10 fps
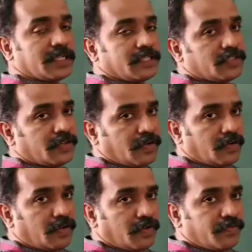test
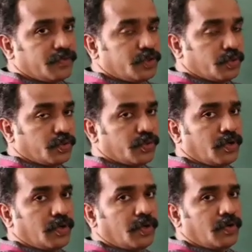of
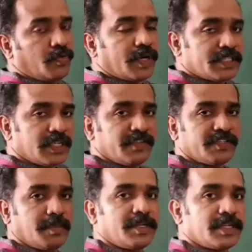2. What is the
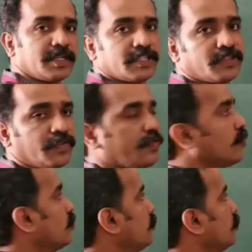divisibility test of
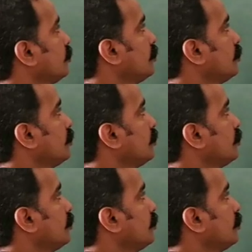2?